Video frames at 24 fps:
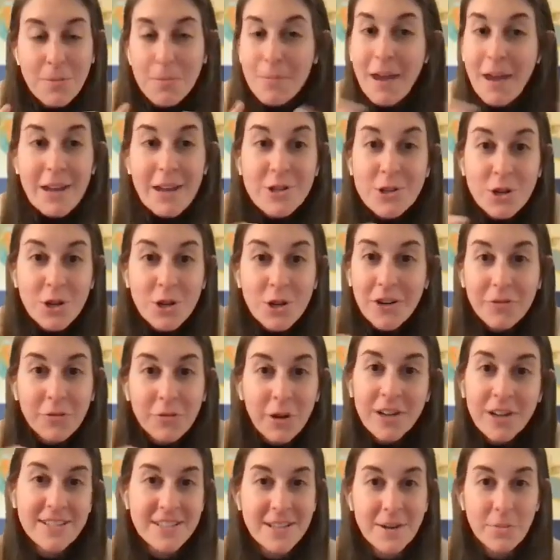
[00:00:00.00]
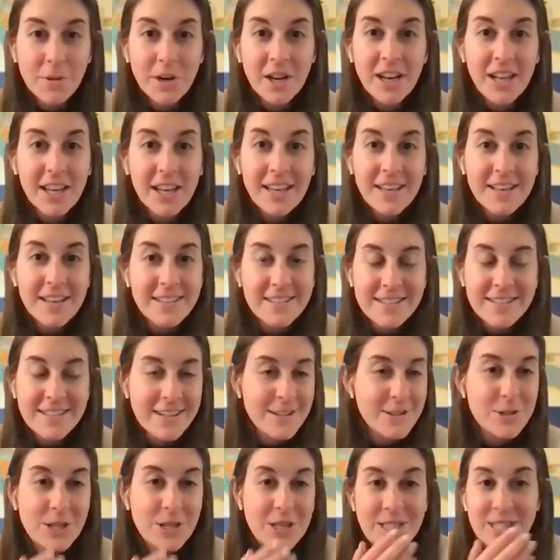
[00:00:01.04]
not the measure of where someone is.
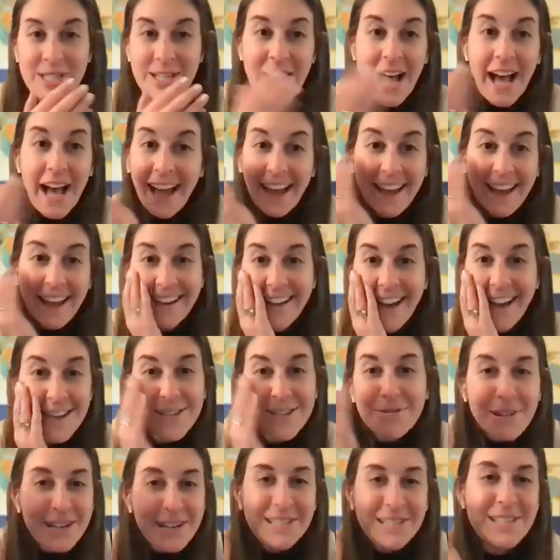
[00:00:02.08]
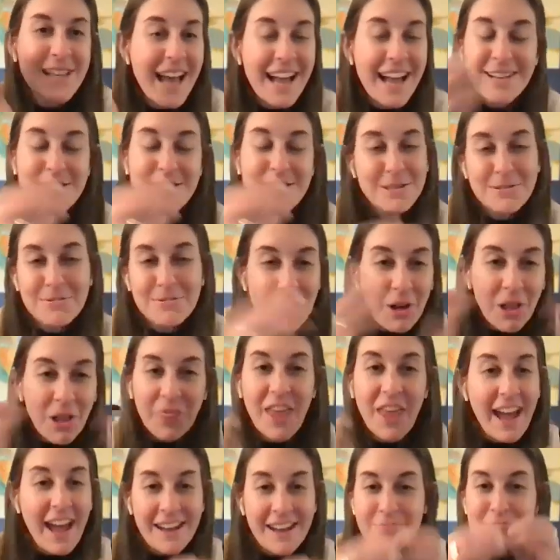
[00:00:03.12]
It's just not. I just
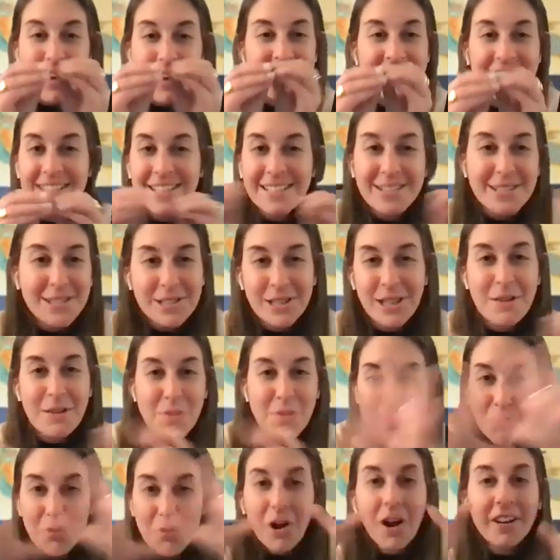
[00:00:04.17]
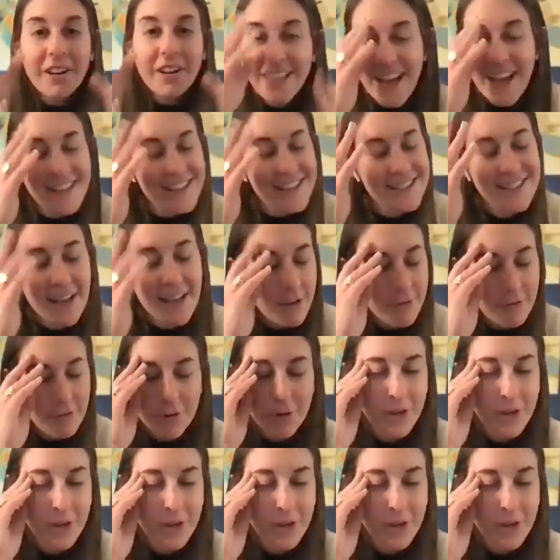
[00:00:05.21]
want that message to like be broadcast to